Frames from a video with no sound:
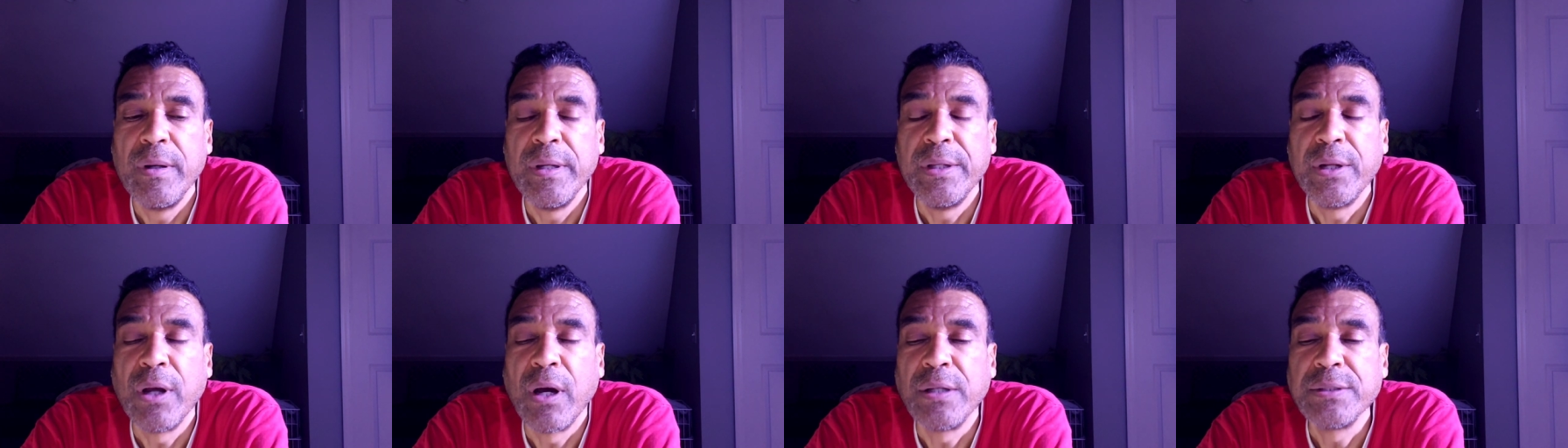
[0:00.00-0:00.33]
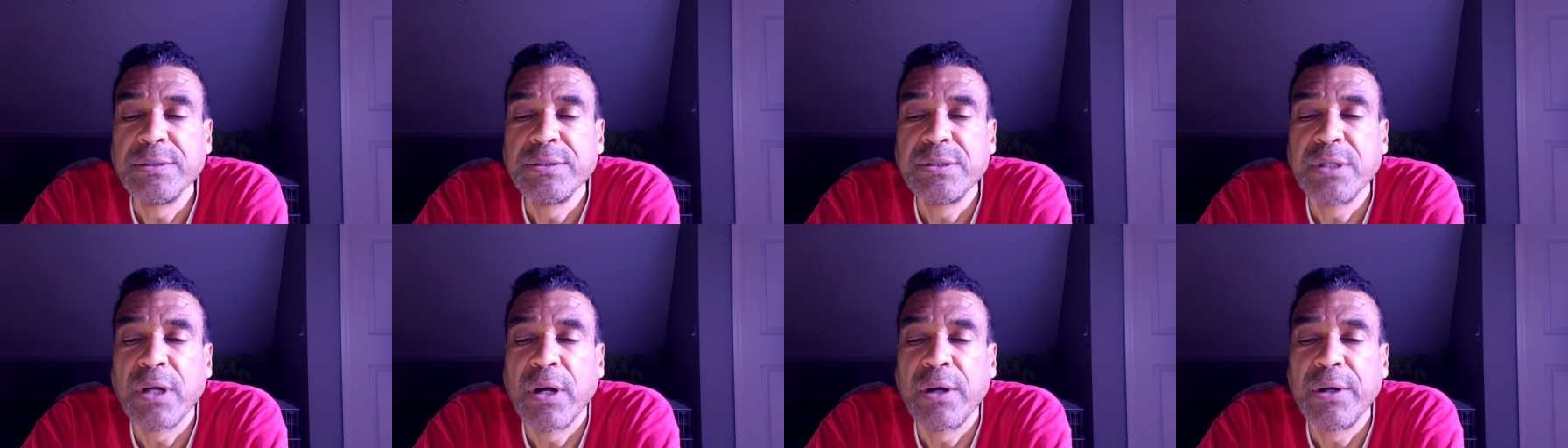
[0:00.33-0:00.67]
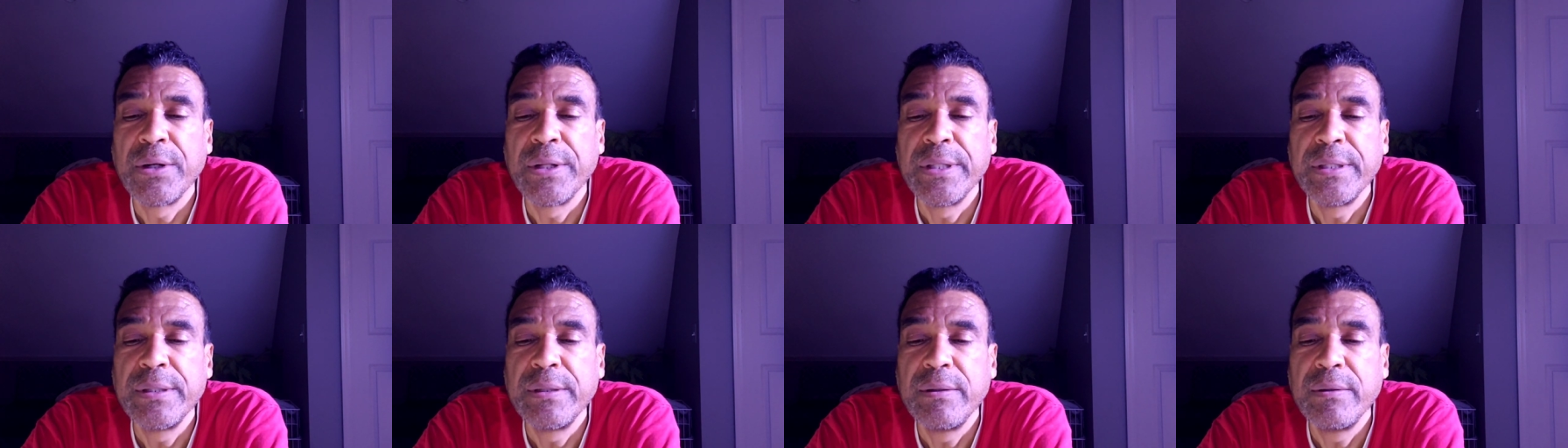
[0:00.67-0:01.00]
it all
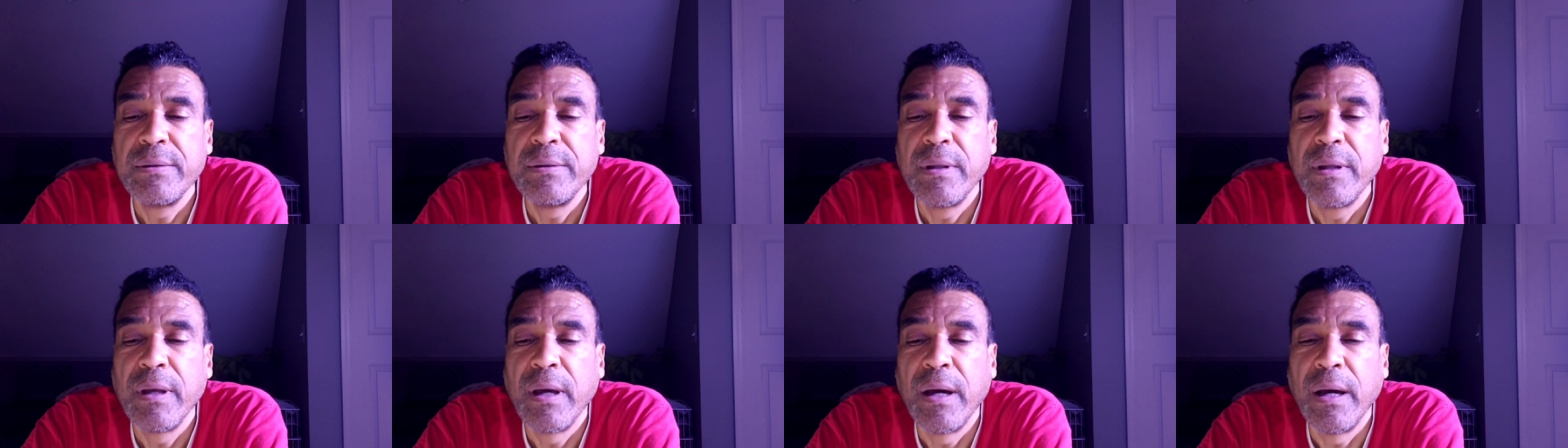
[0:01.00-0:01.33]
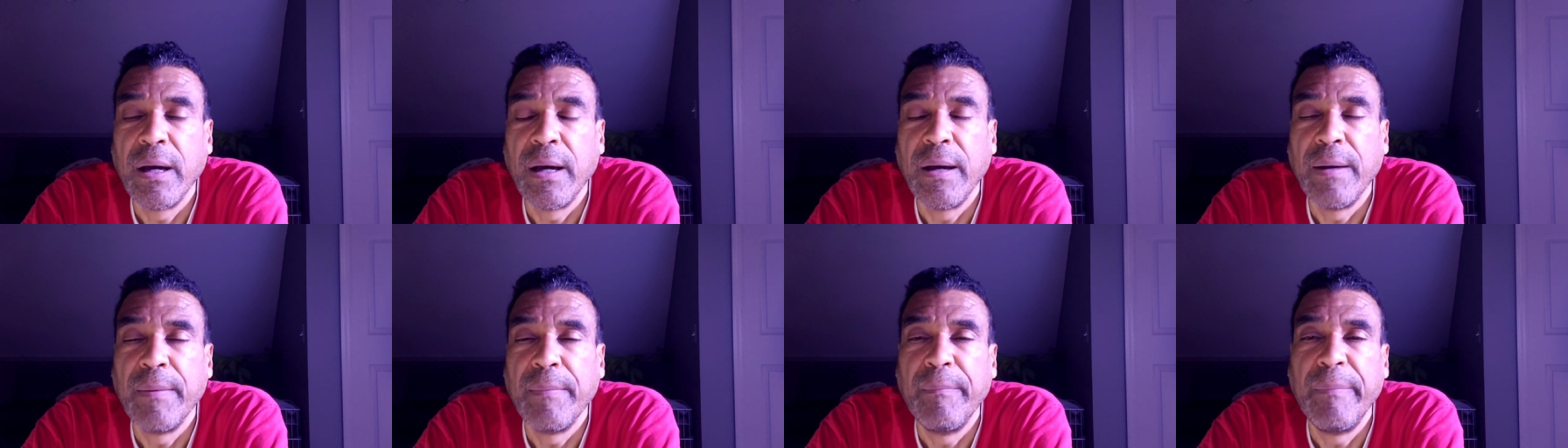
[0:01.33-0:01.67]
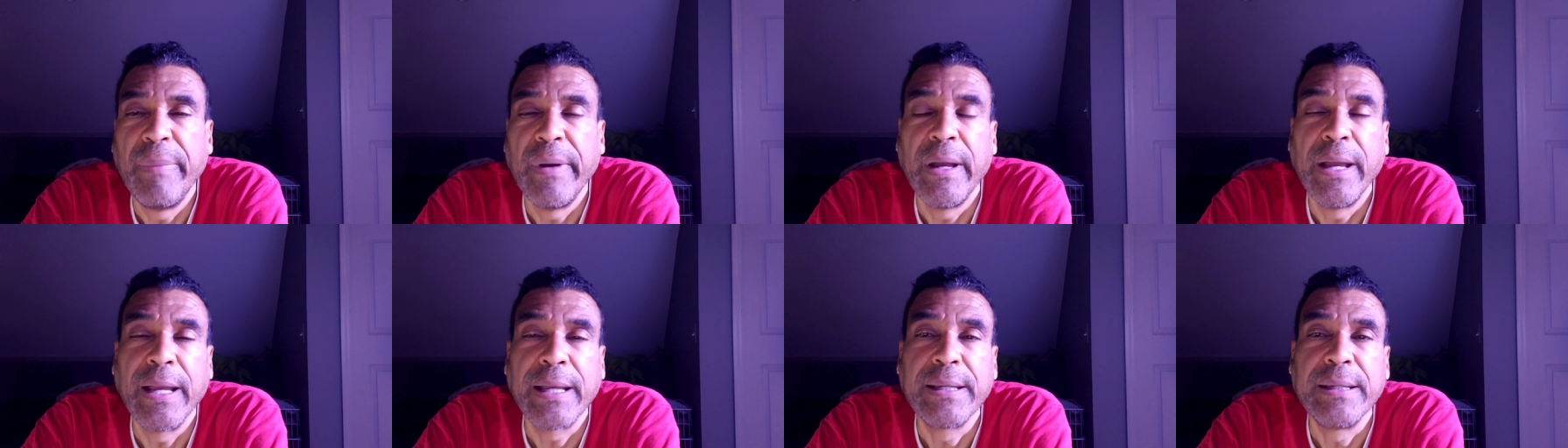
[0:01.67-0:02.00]
started uh,
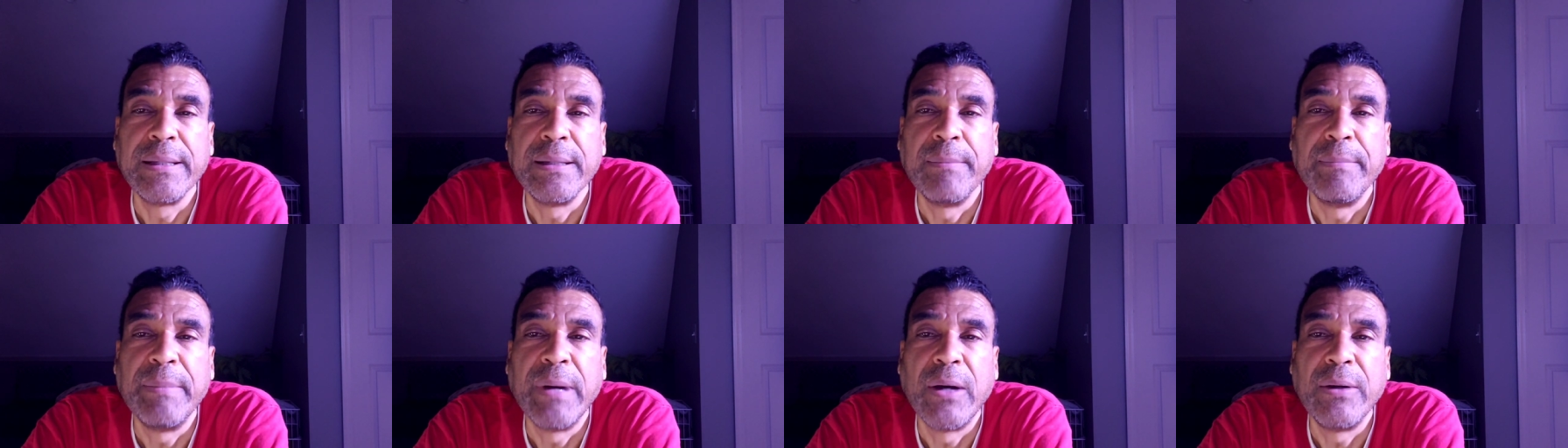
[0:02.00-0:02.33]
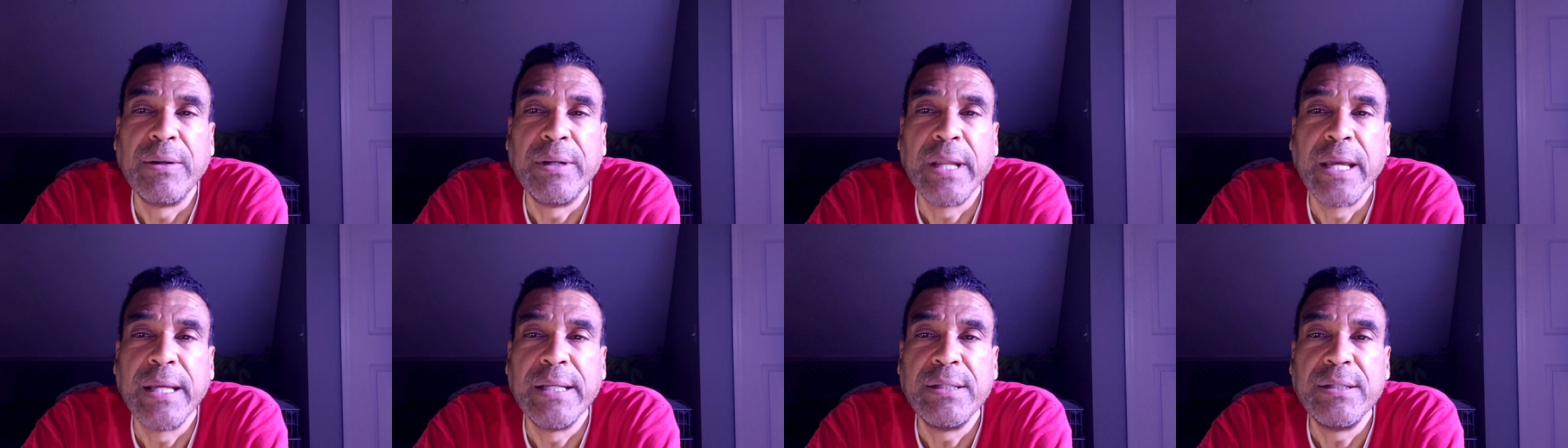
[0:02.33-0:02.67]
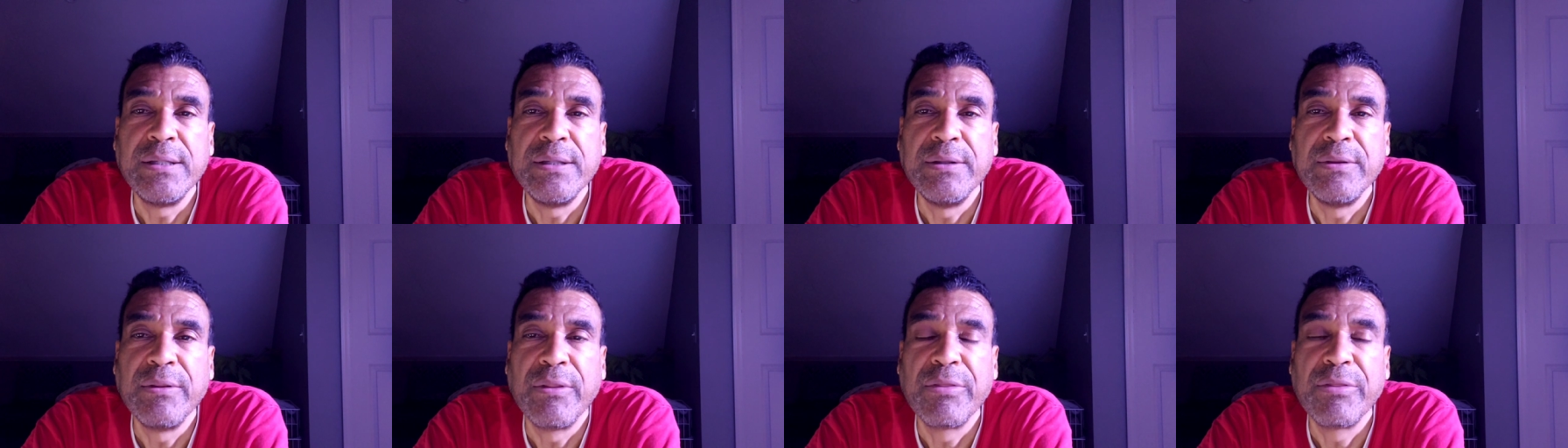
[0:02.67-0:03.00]
back in about
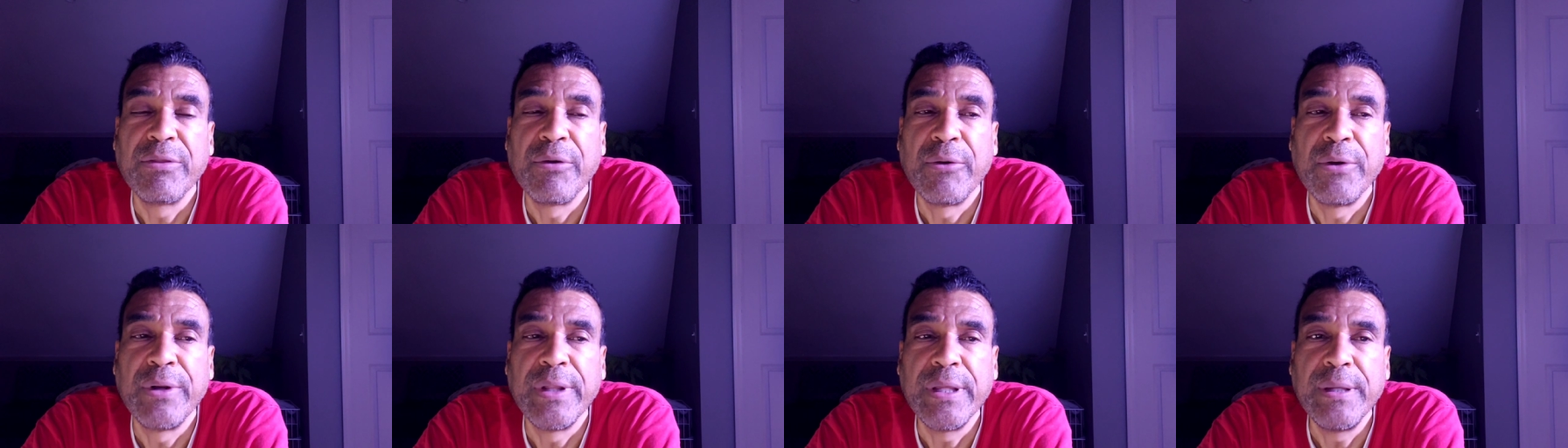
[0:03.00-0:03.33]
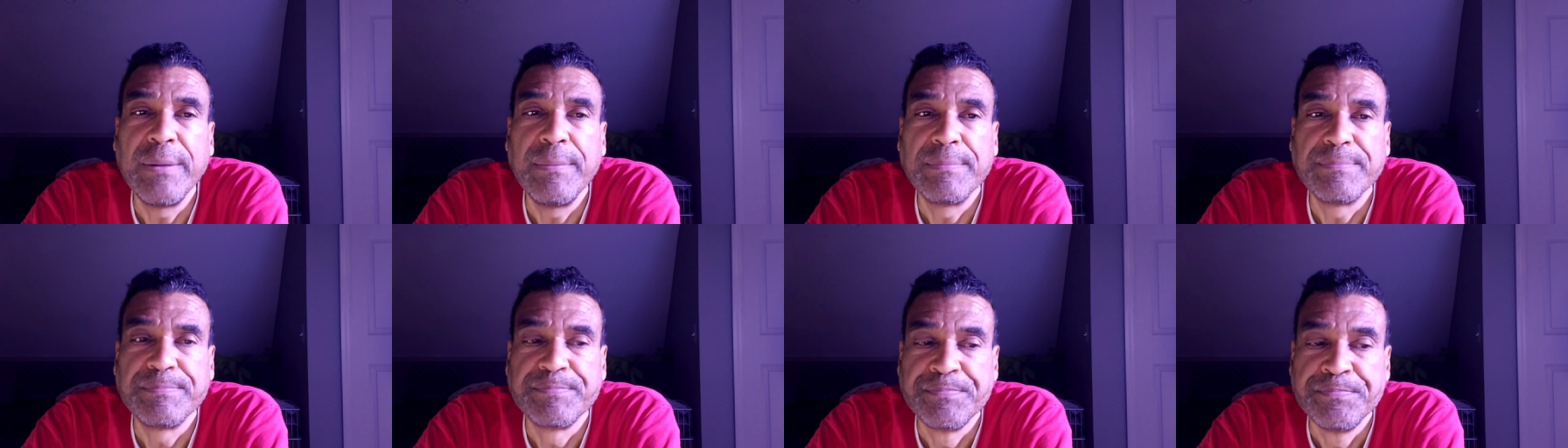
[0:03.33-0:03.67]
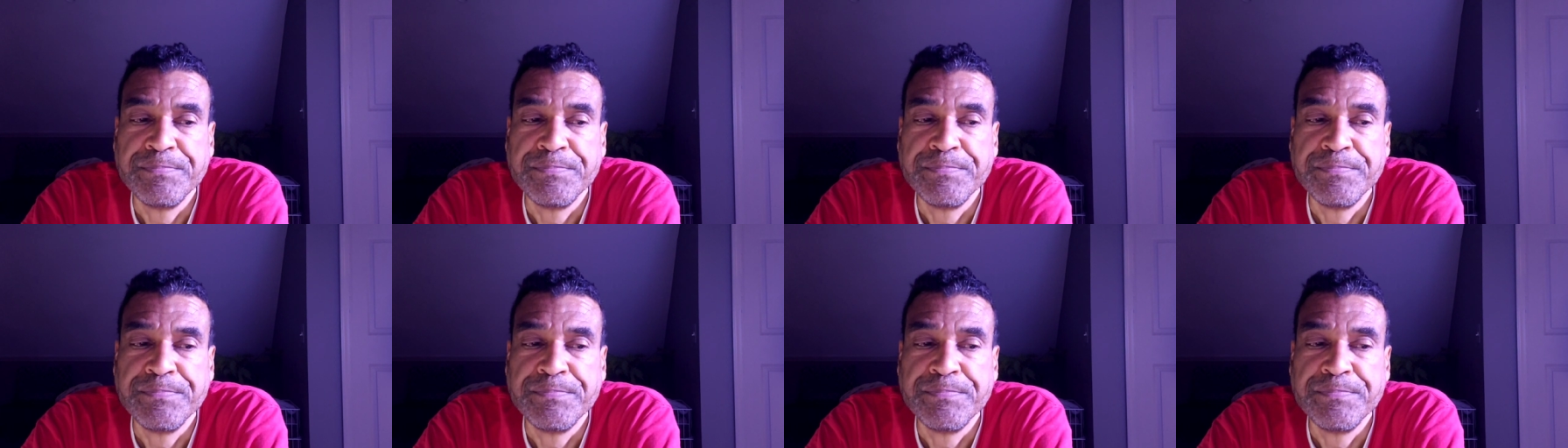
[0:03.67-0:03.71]
1930